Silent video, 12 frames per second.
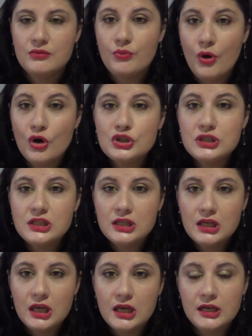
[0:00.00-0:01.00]
washed
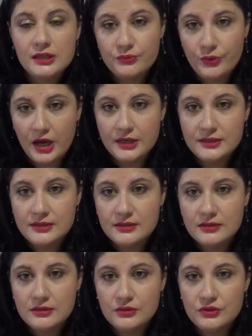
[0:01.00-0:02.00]
and it
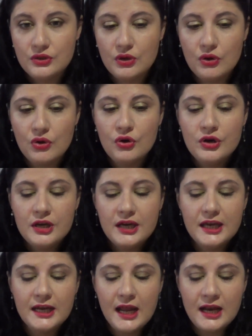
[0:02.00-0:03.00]
dries. So
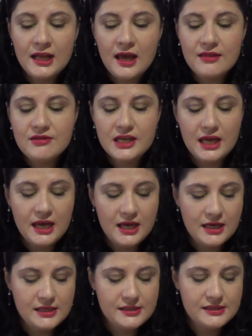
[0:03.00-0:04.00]
in any other
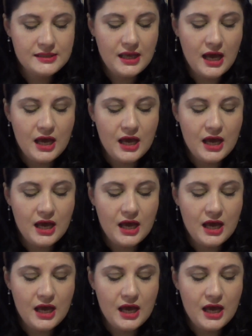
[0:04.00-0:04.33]
case,